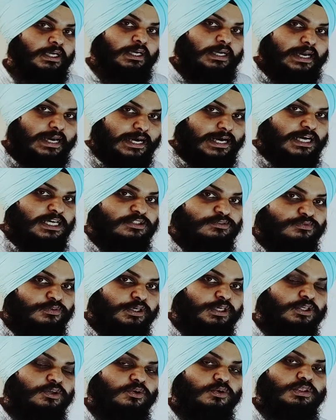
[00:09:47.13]
As
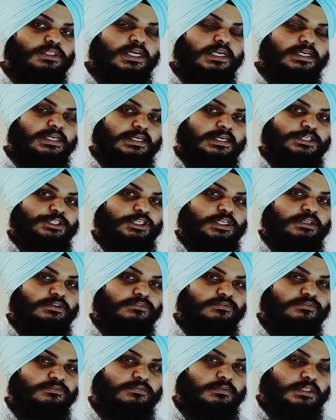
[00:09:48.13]
we know the
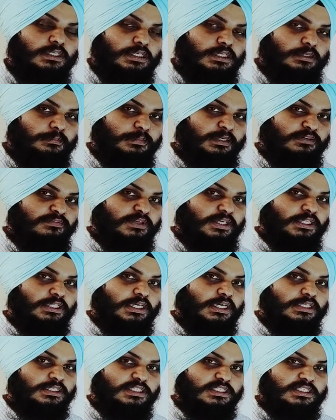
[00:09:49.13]
relation between
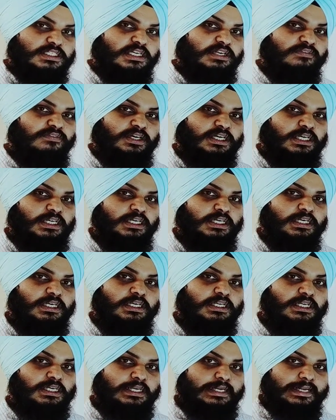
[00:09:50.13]
the
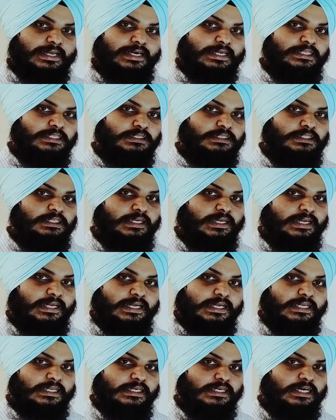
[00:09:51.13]
resistivity, length,
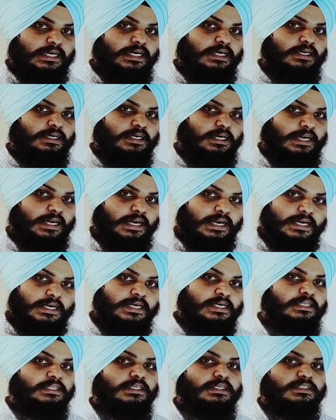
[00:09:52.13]
area
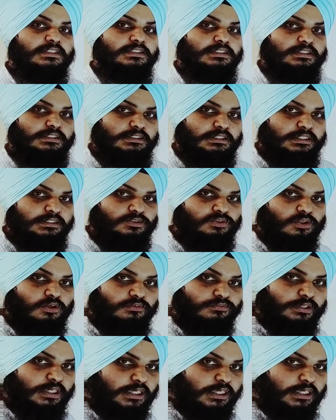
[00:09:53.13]
and the resistance of the